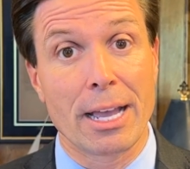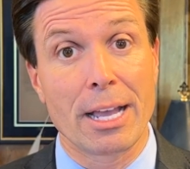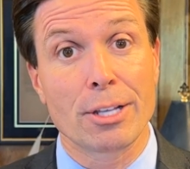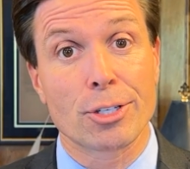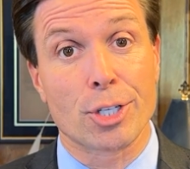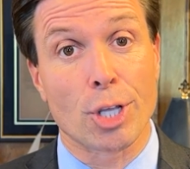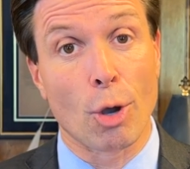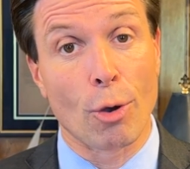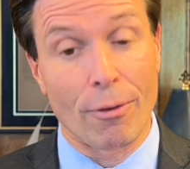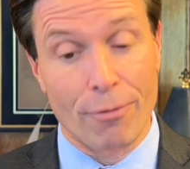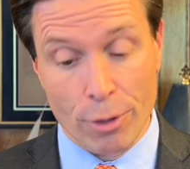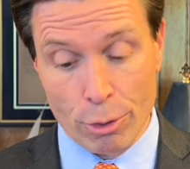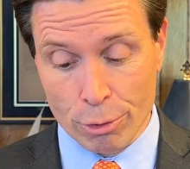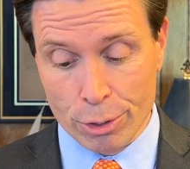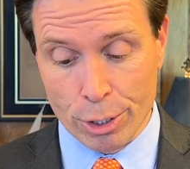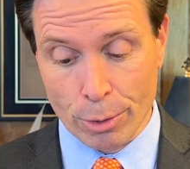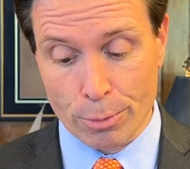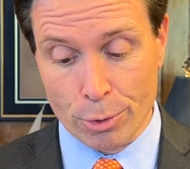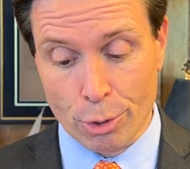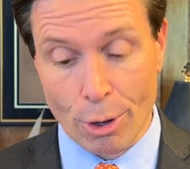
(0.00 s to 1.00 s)
So if you
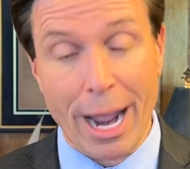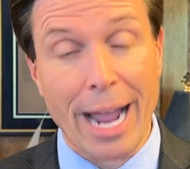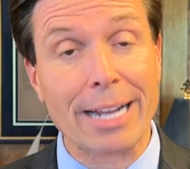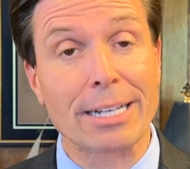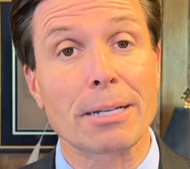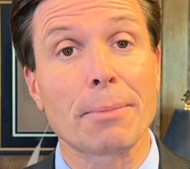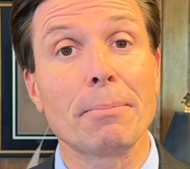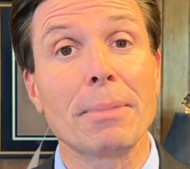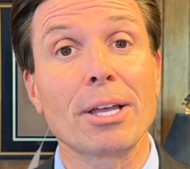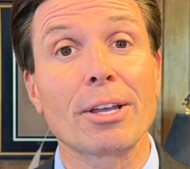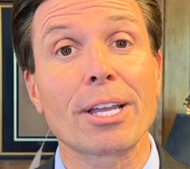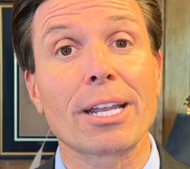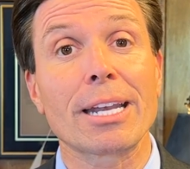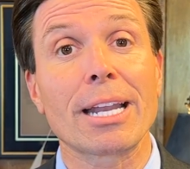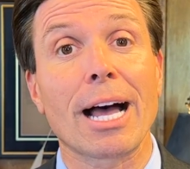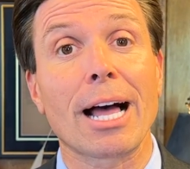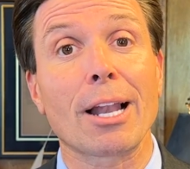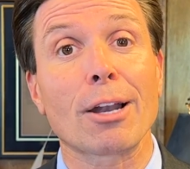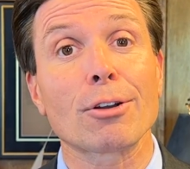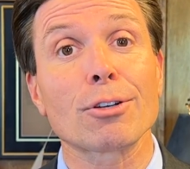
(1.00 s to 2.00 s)
subtract $1 million
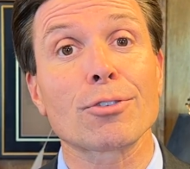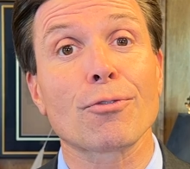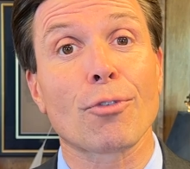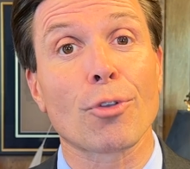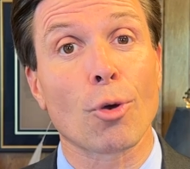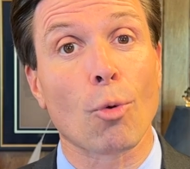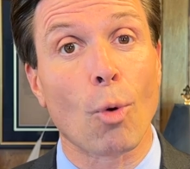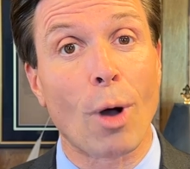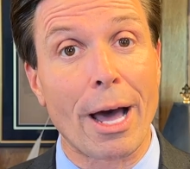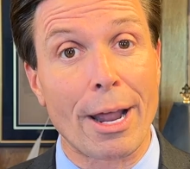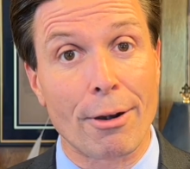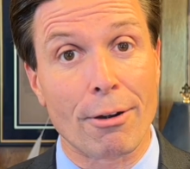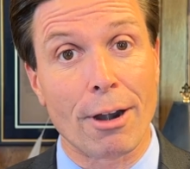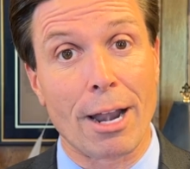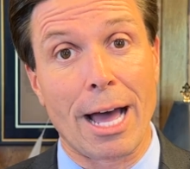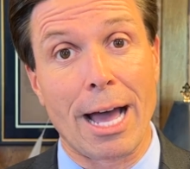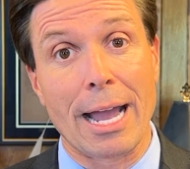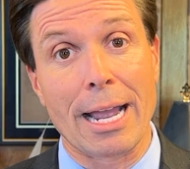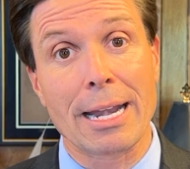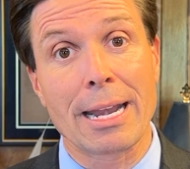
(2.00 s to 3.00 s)
for the water
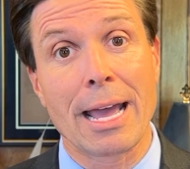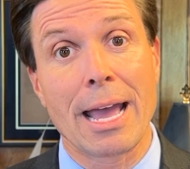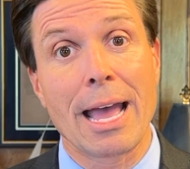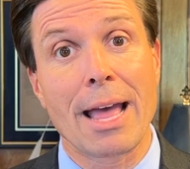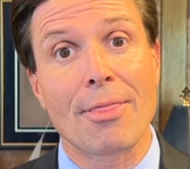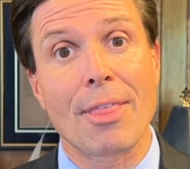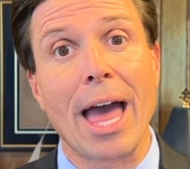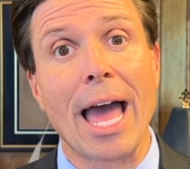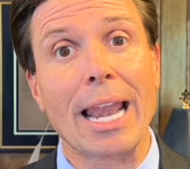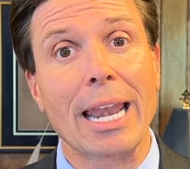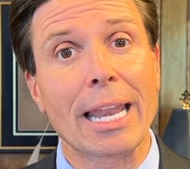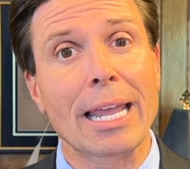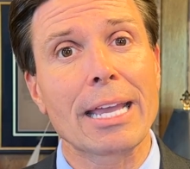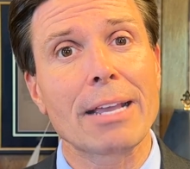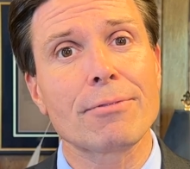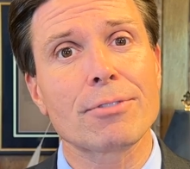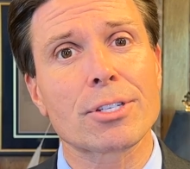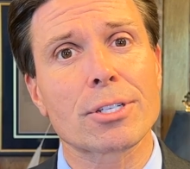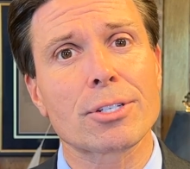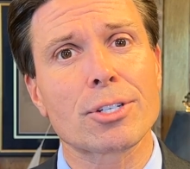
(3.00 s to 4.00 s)
line, that
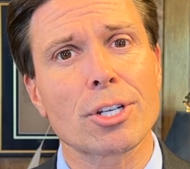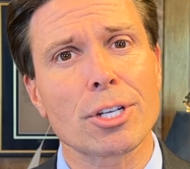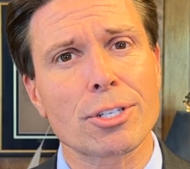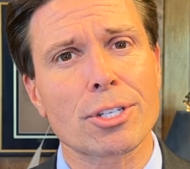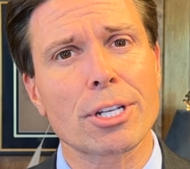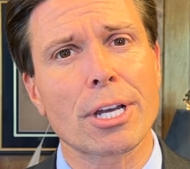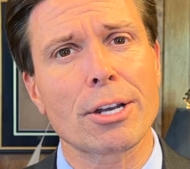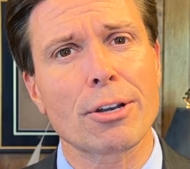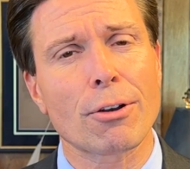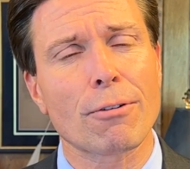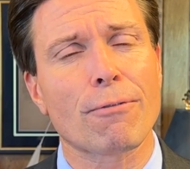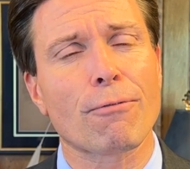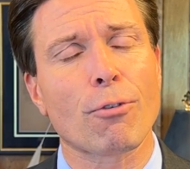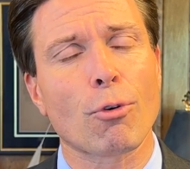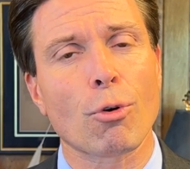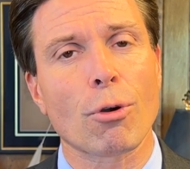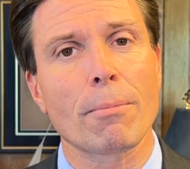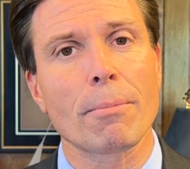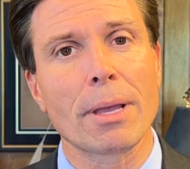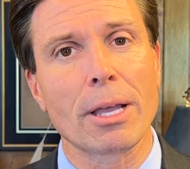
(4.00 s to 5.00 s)
leaves just under
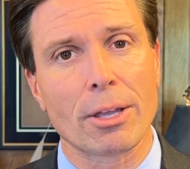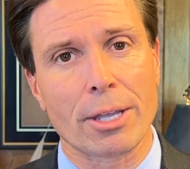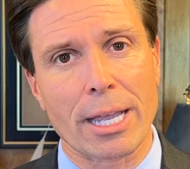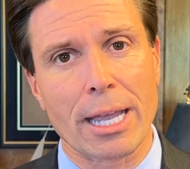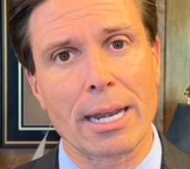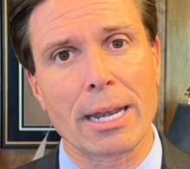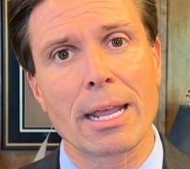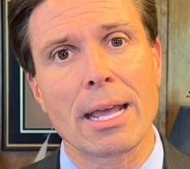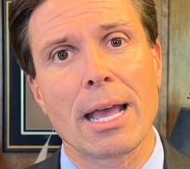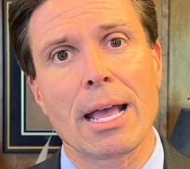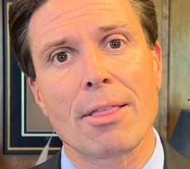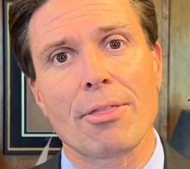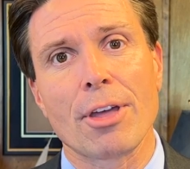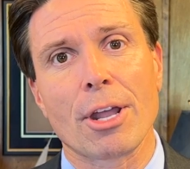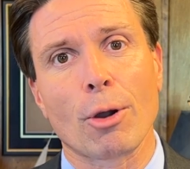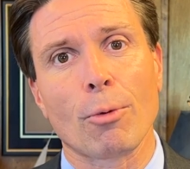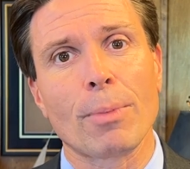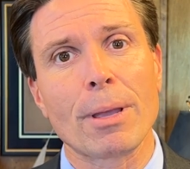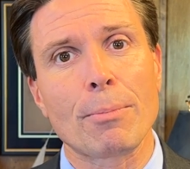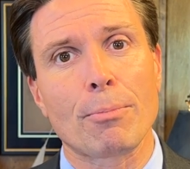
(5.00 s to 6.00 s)
$4 million
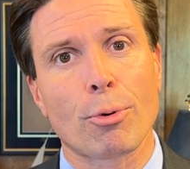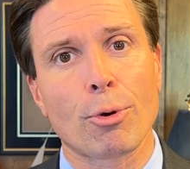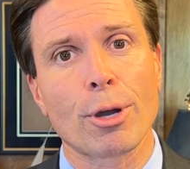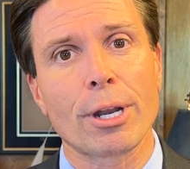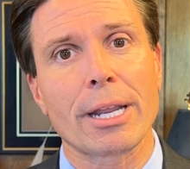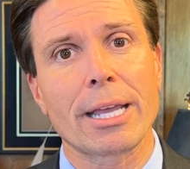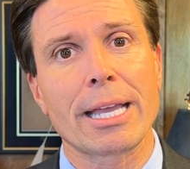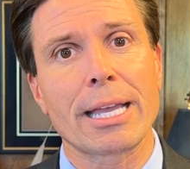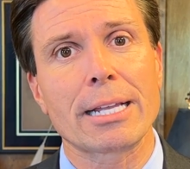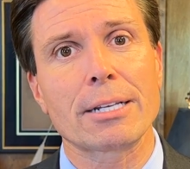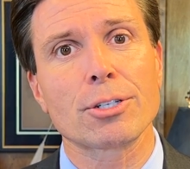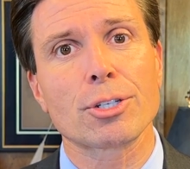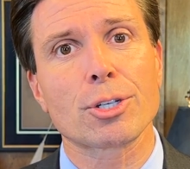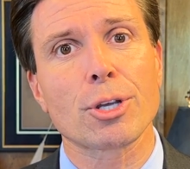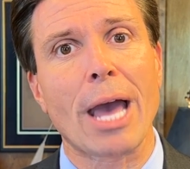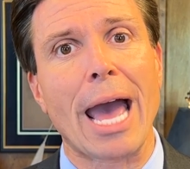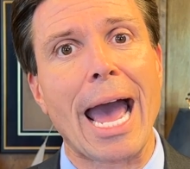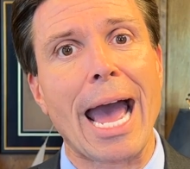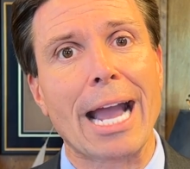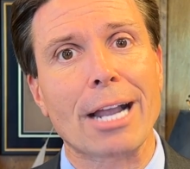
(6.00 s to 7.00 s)
that'll be put
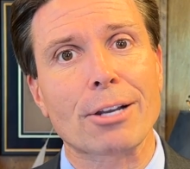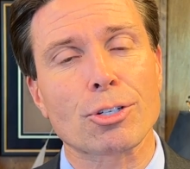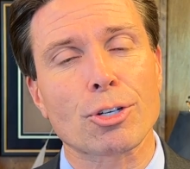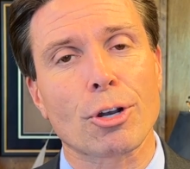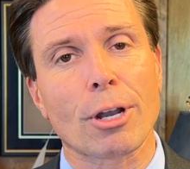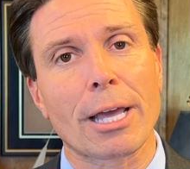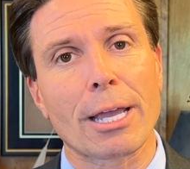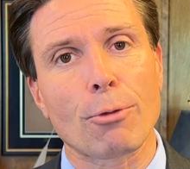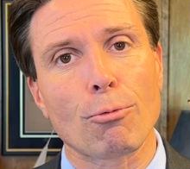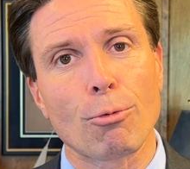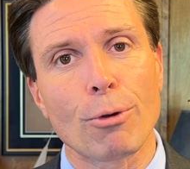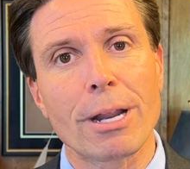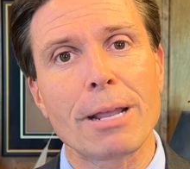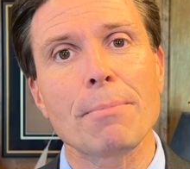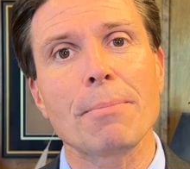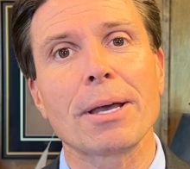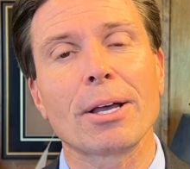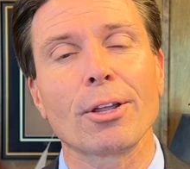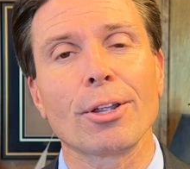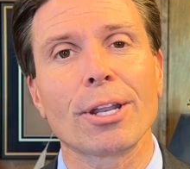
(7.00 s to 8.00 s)
into actually
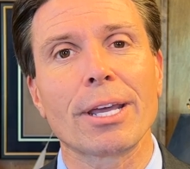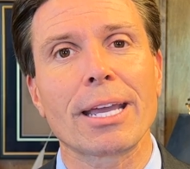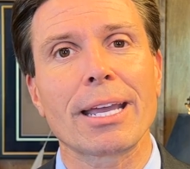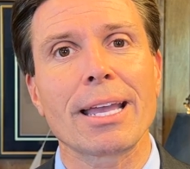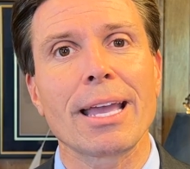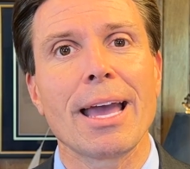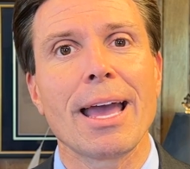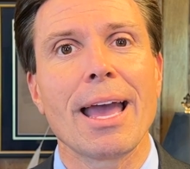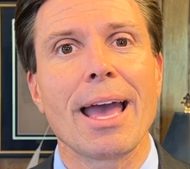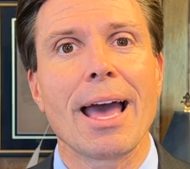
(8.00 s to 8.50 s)
rebuilding,